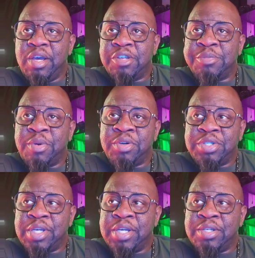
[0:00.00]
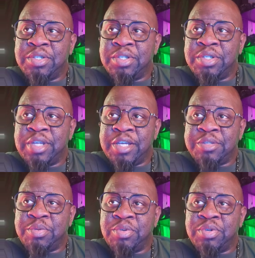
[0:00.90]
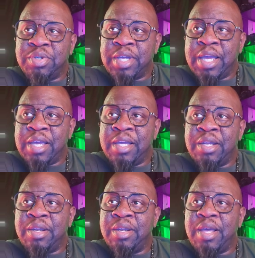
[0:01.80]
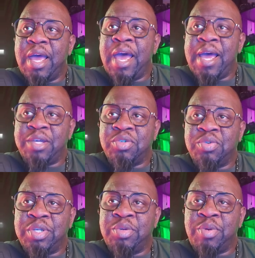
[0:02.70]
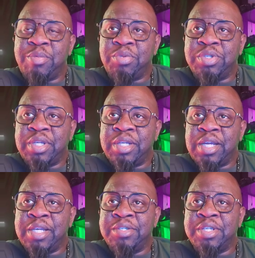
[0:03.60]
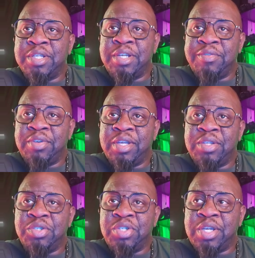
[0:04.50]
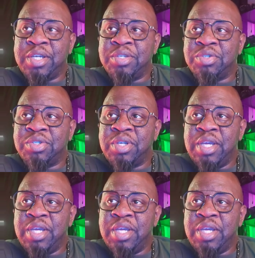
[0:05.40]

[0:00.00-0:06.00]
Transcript: A small change in decibel can actually represent a significant change